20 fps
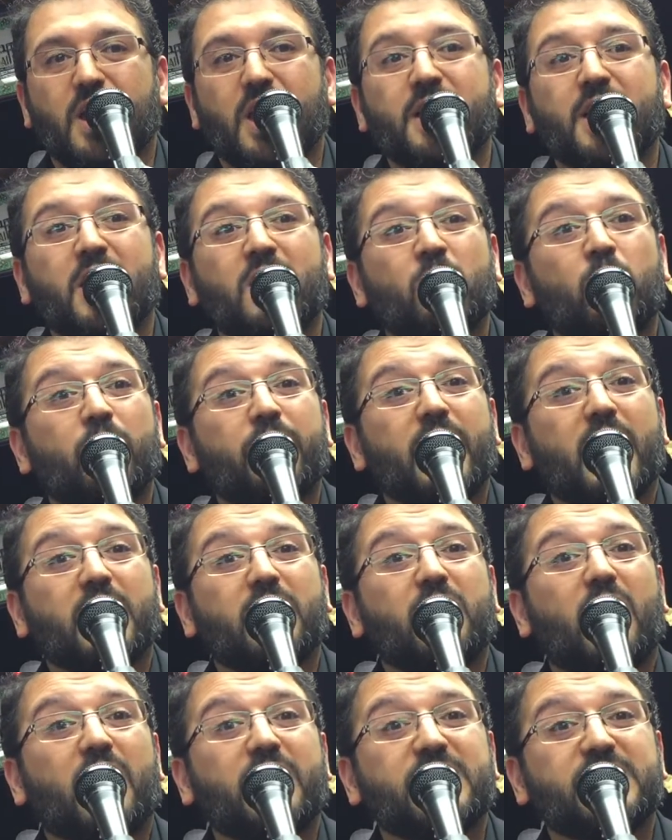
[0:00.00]
And I know
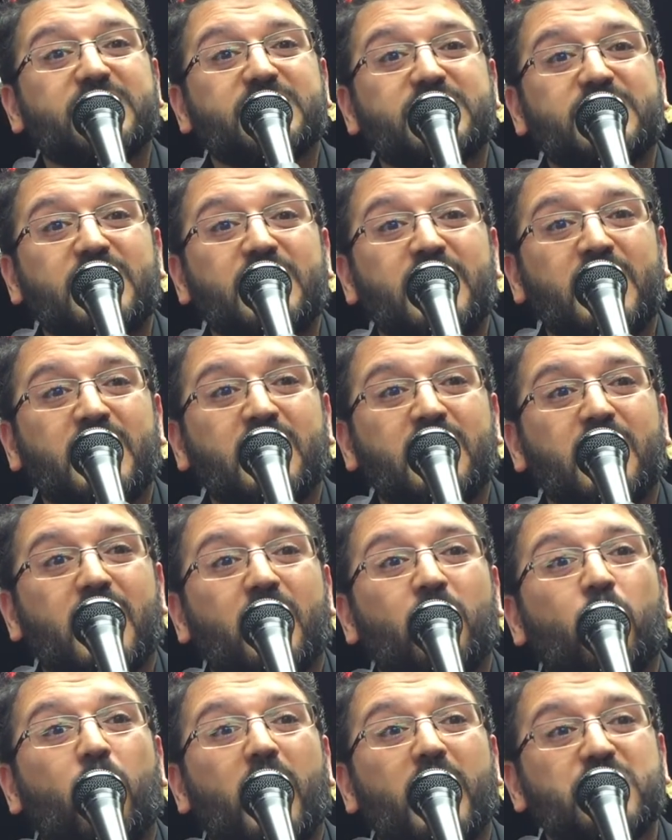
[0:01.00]
that God is seeing
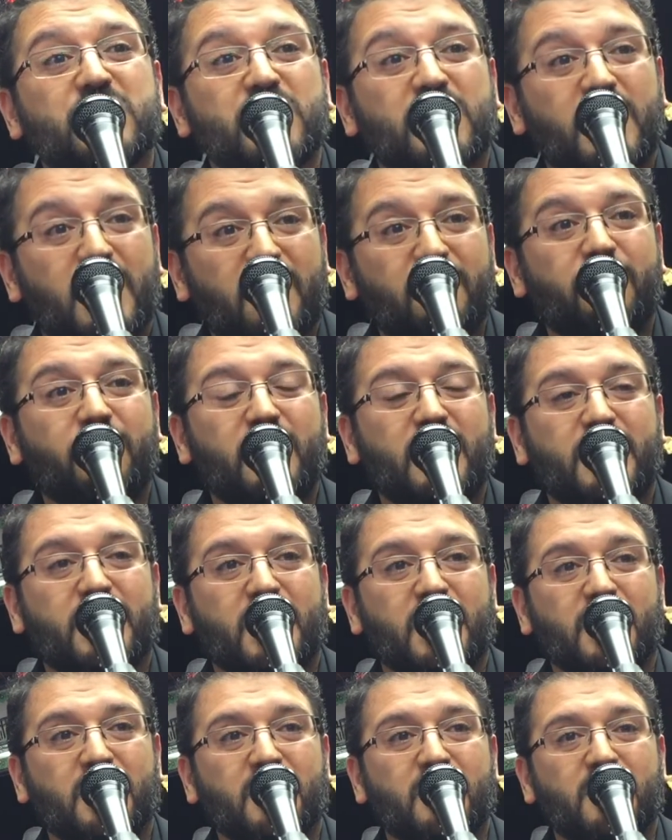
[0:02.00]
and watching
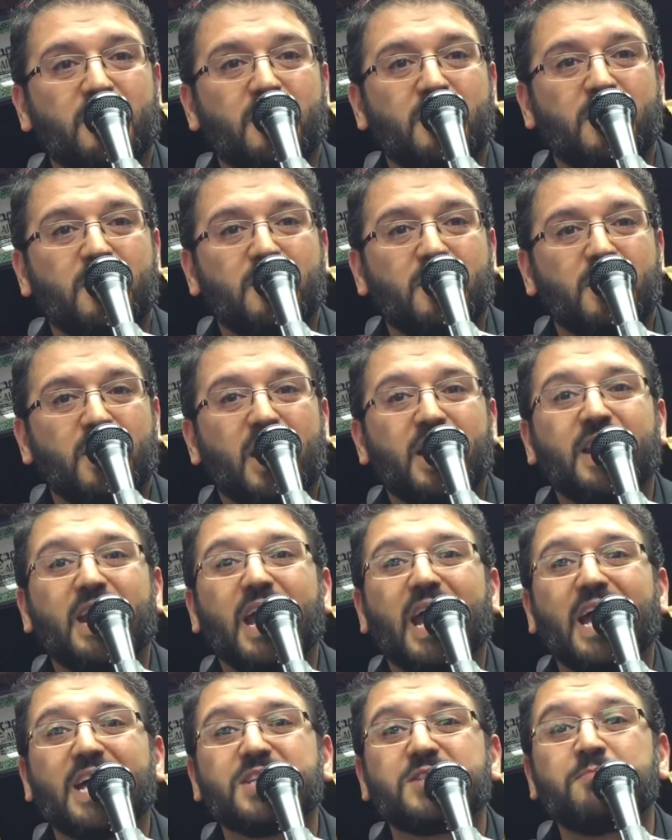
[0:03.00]
everything. And
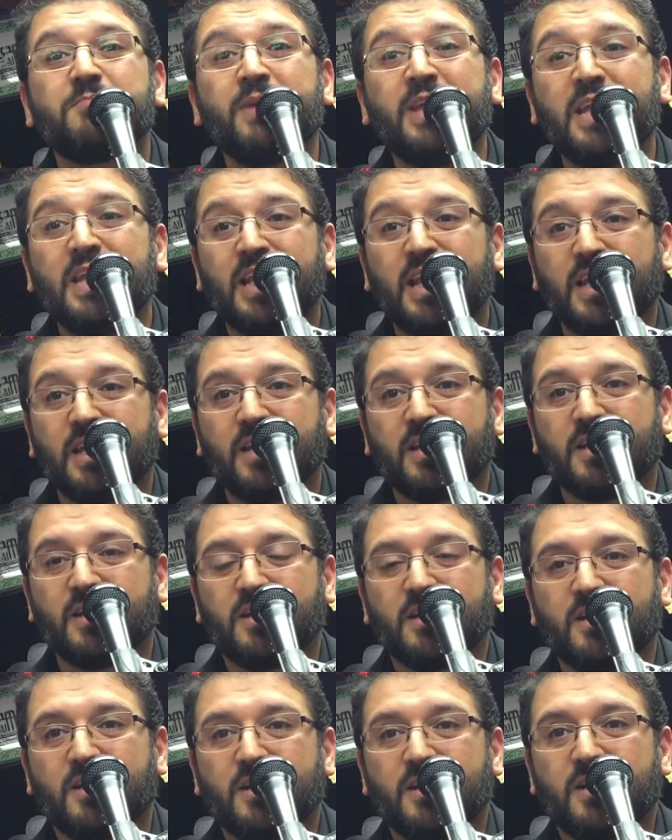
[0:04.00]
it has
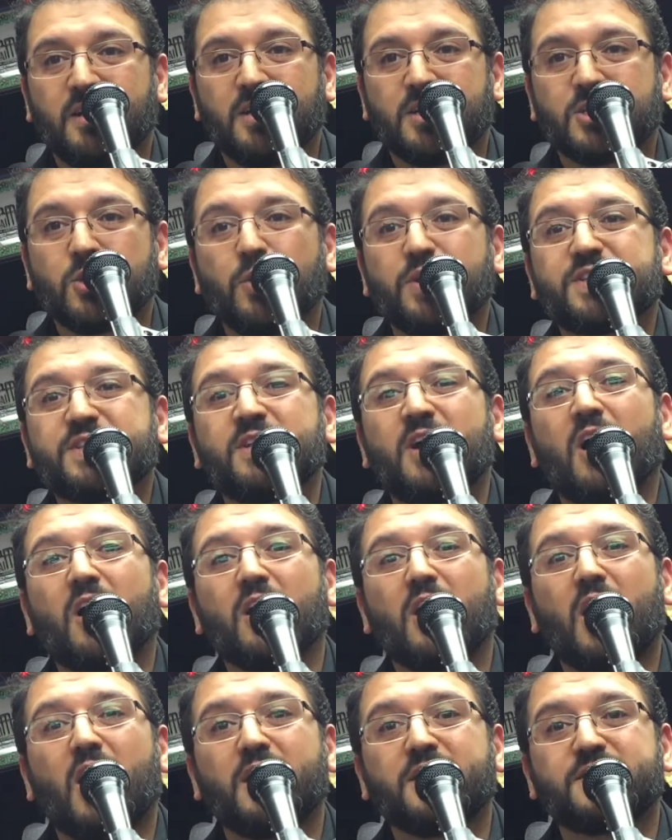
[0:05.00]
meaning. So it's
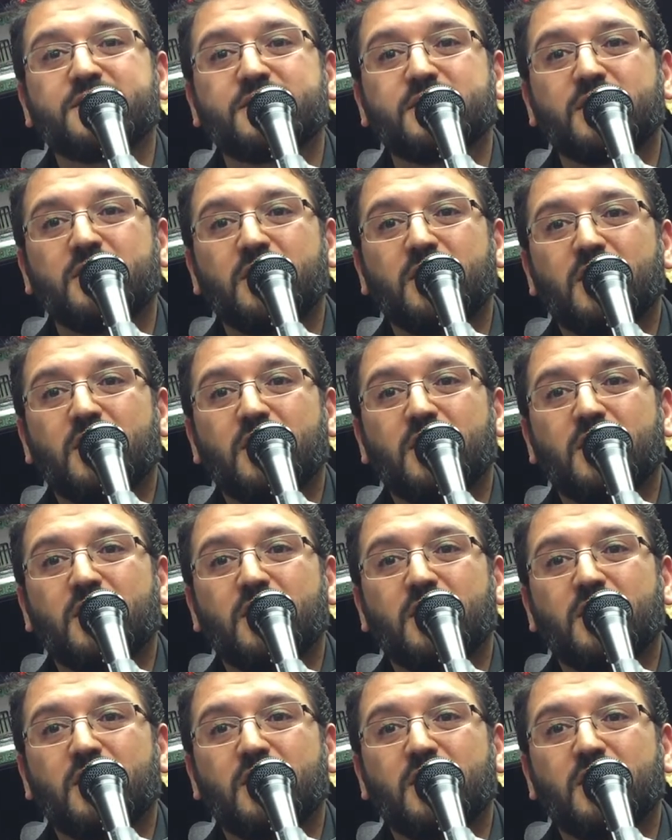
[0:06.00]
not lost.